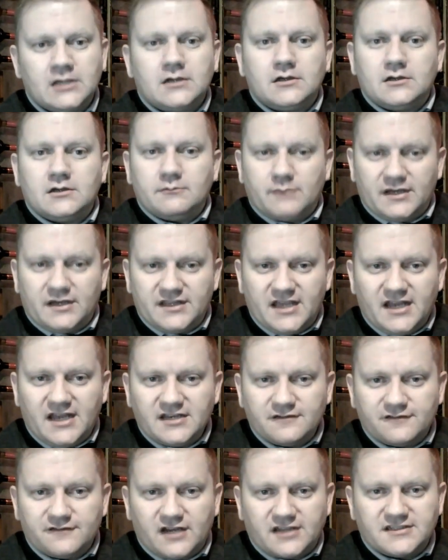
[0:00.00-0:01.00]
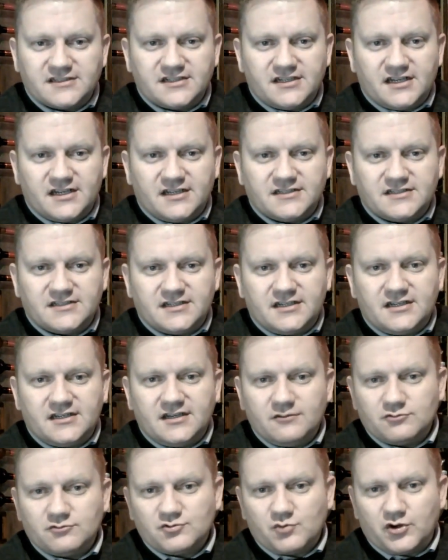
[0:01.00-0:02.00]
By the end of 1918, he
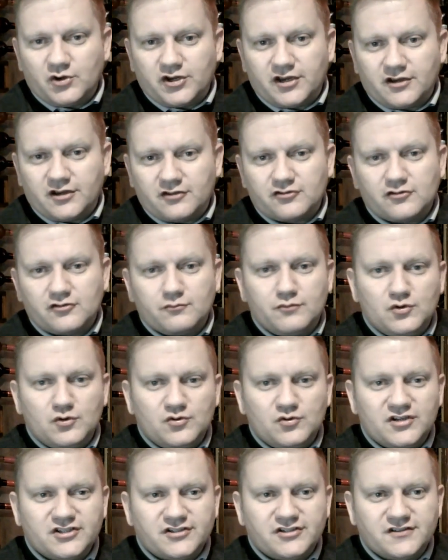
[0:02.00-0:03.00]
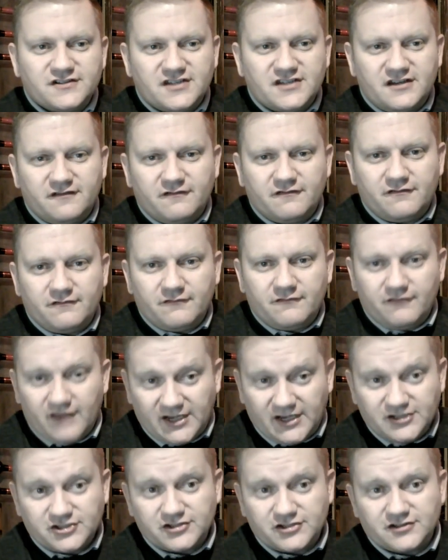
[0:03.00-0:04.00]
was working at the Munitions
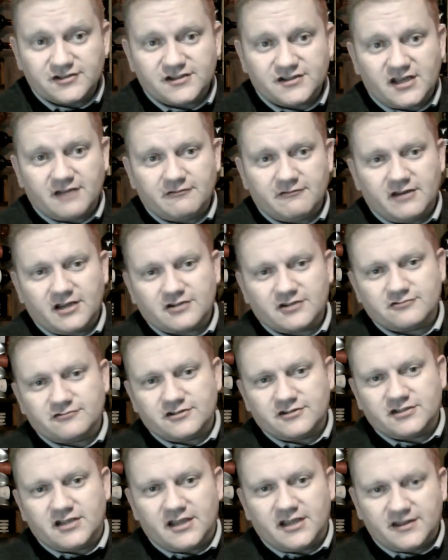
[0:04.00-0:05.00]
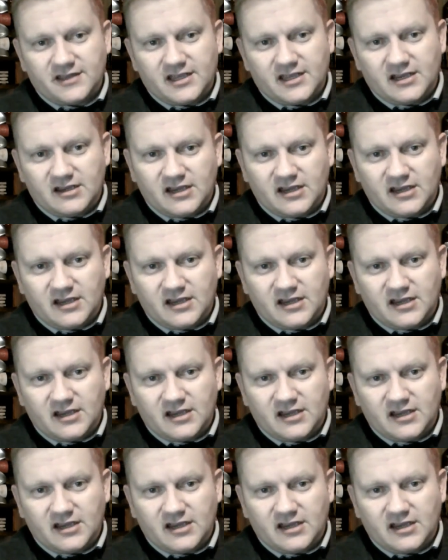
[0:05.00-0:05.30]
Inventions Directorate at their